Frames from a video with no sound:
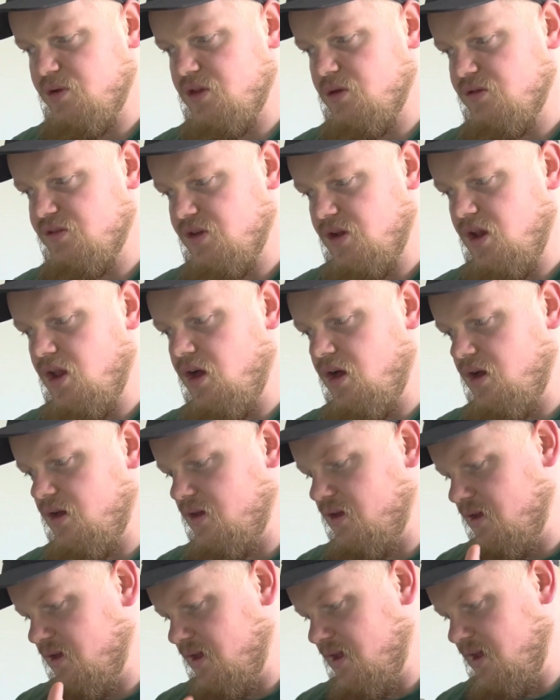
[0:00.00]
but there was a
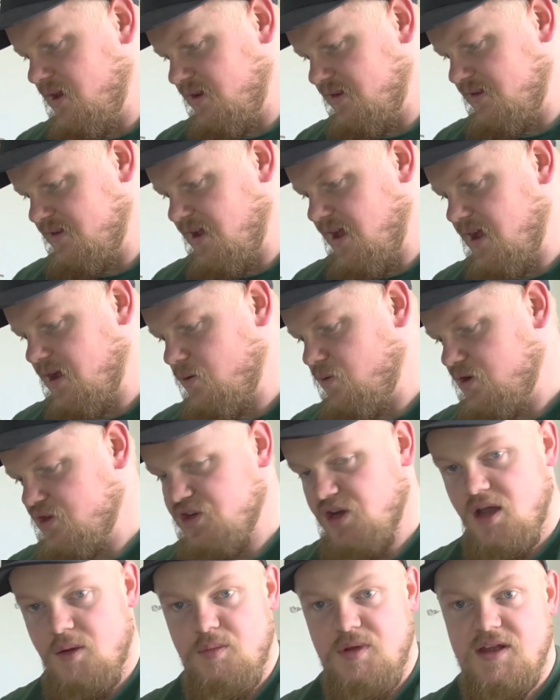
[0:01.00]
lot in a stack
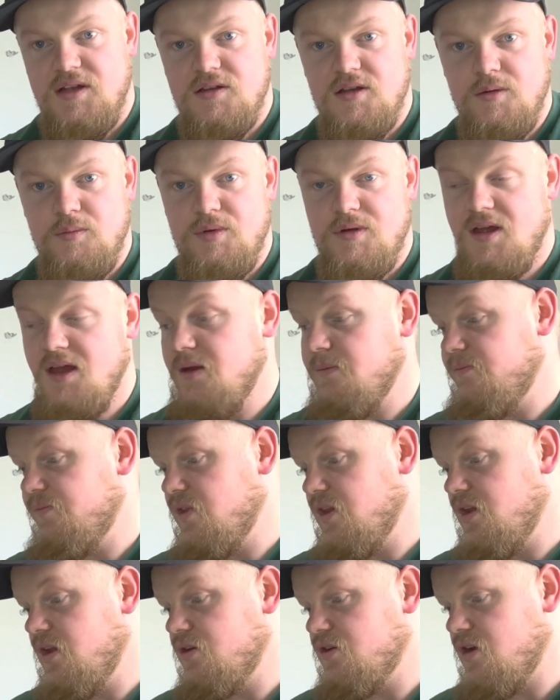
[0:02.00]
which I picked up,
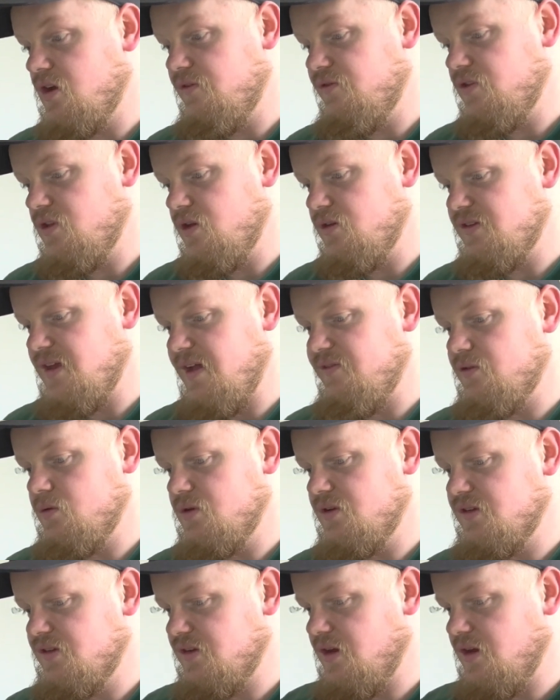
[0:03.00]
and I'll go through those afterwards.